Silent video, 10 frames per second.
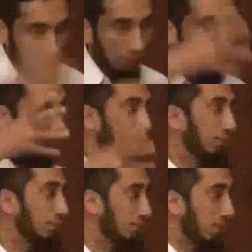Yourself.
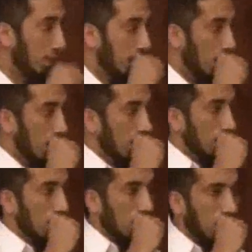
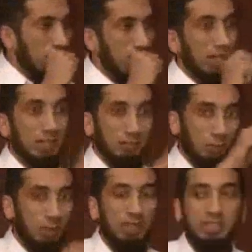I'll give
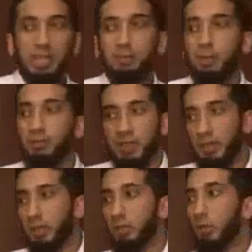you one example of
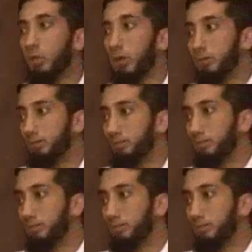that and I'll go on.